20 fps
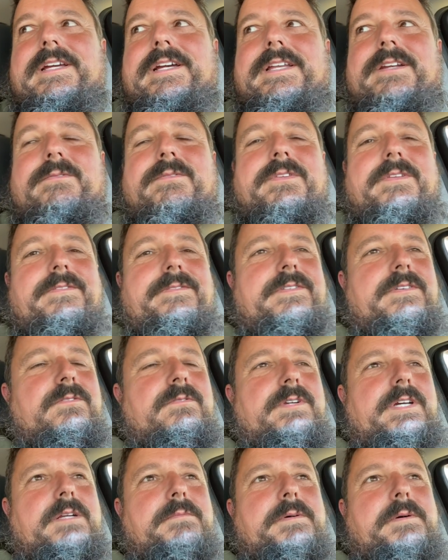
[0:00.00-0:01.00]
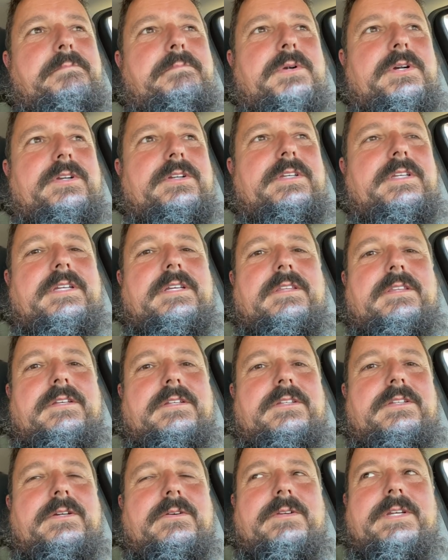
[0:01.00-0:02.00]
I don't really feel right about burdening the
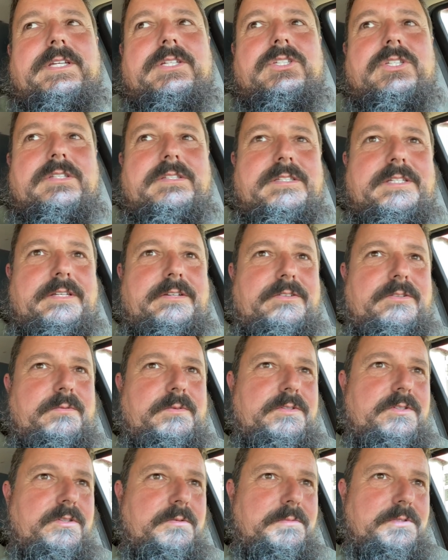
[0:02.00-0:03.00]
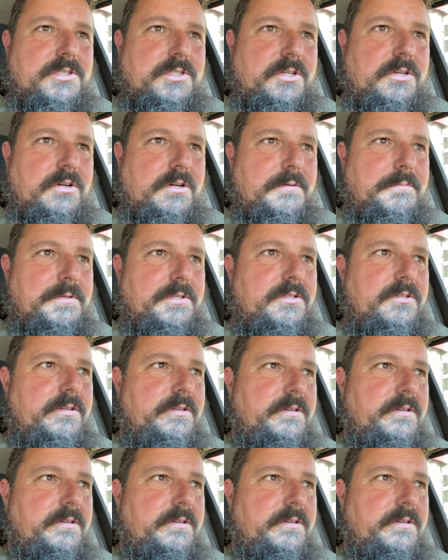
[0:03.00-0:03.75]
donation centers with so much garbage.